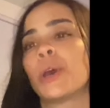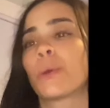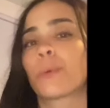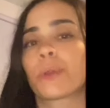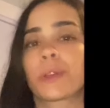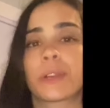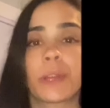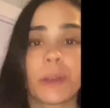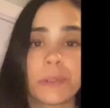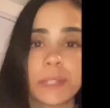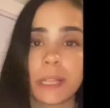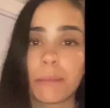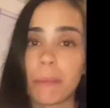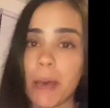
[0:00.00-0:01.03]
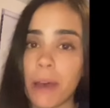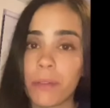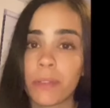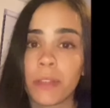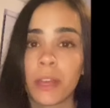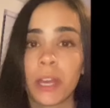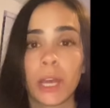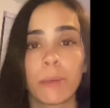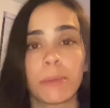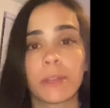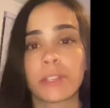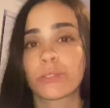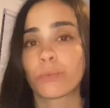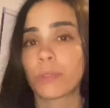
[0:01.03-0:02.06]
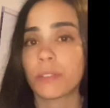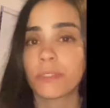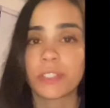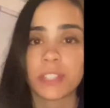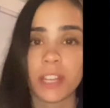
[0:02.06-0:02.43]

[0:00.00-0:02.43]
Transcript: we're going to go to the mouth because the river's